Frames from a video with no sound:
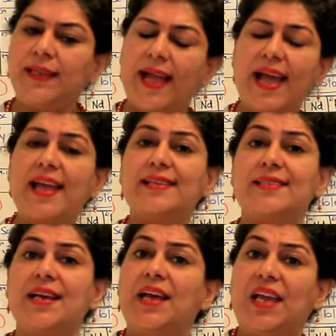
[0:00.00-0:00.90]
And
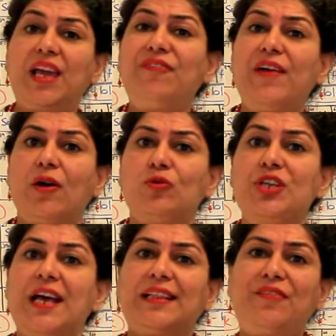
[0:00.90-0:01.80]
he found
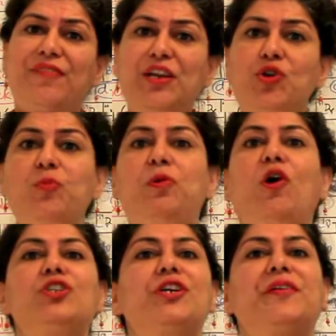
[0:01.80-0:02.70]
that when you
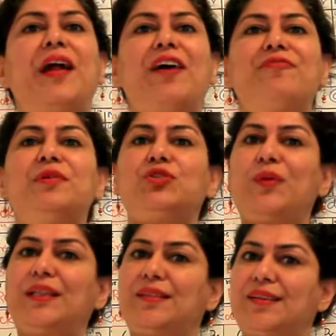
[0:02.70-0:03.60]
plot a graph
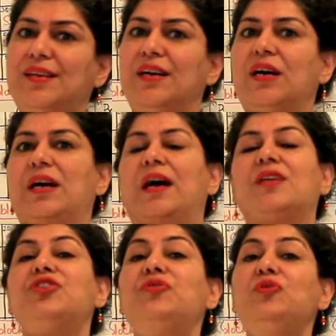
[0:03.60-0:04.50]
between the
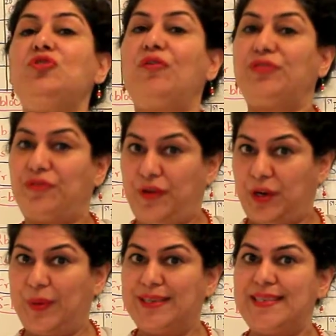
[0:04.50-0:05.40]
under root of the
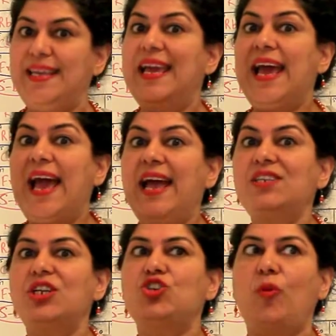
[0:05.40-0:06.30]
frequency
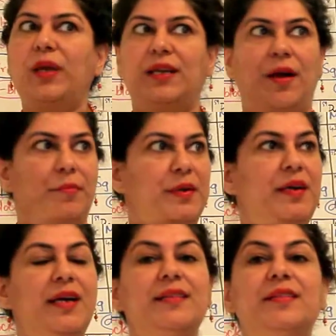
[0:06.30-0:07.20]
and atomic
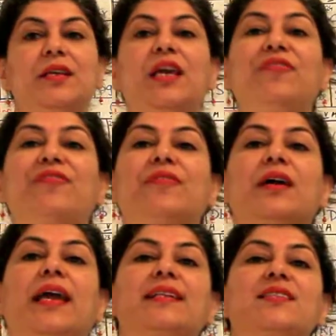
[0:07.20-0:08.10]
number, he
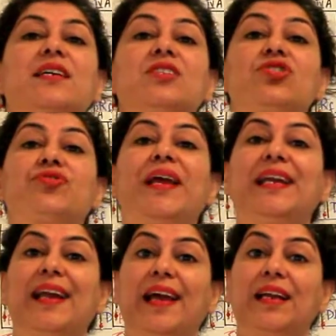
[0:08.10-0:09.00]
gets a
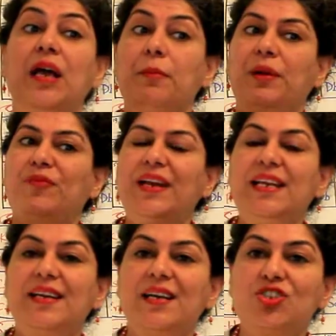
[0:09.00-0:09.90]
straight line. But when
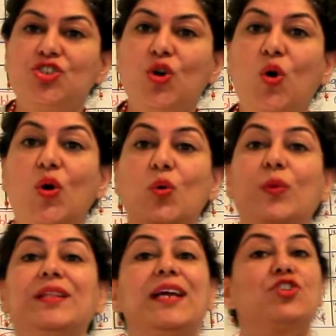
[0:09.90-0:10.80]
he does so
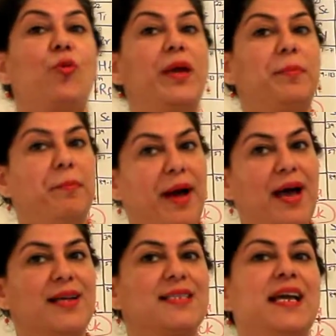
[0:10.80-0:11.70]
with atomic
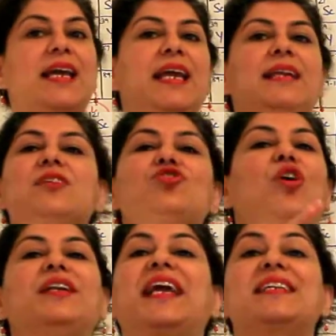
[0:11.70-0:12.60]
mass, he does
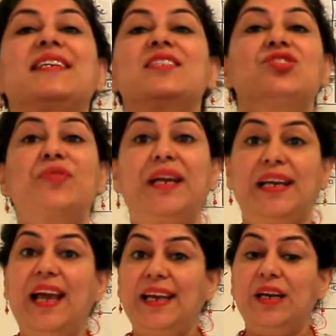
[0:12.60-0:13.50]
not get a straight
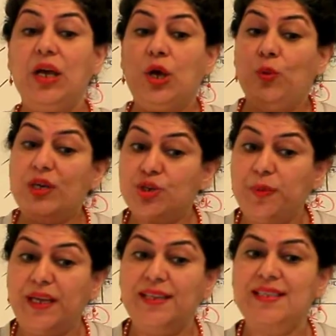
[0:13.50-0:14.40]
line, which
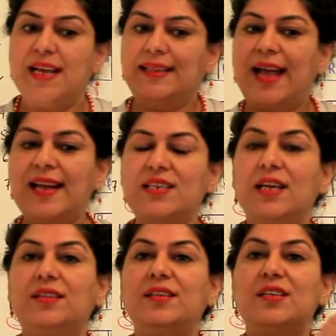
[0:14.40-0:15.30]
means that
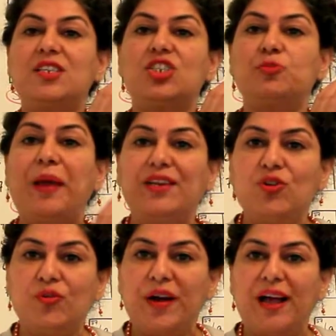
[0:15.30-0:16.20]
the
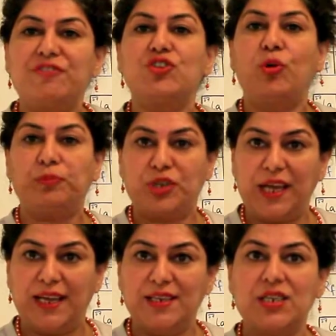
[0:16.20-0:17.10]
spectrographs
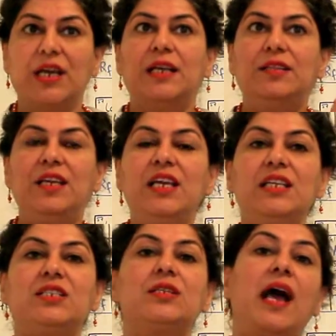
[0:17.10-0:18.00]
obtained,
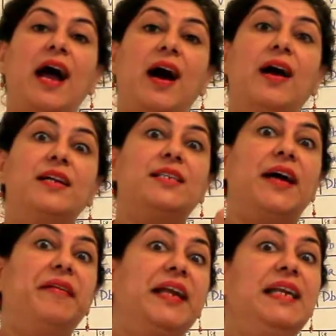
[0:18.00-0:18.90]
these are
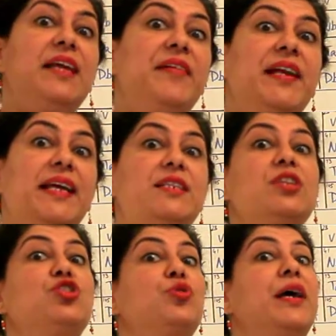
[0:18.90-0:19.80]
directly
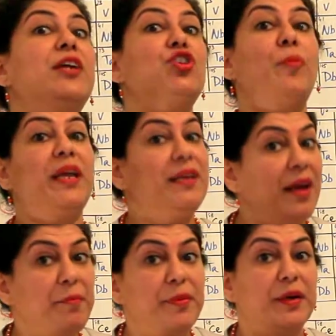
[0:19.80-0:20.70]
related to the atomic
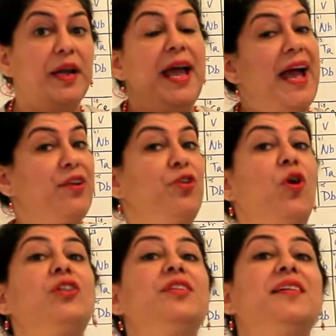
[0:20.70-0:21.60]
number and
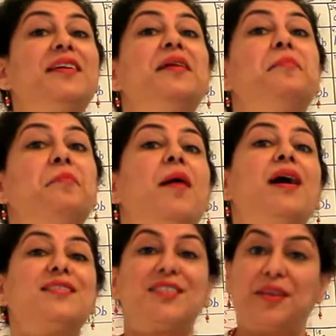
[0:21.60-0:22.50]
not the
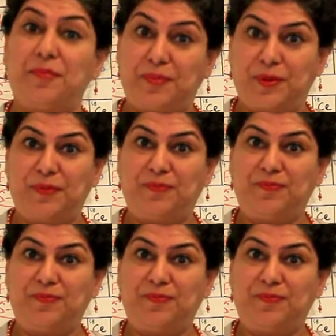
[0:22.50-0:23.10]
mass number.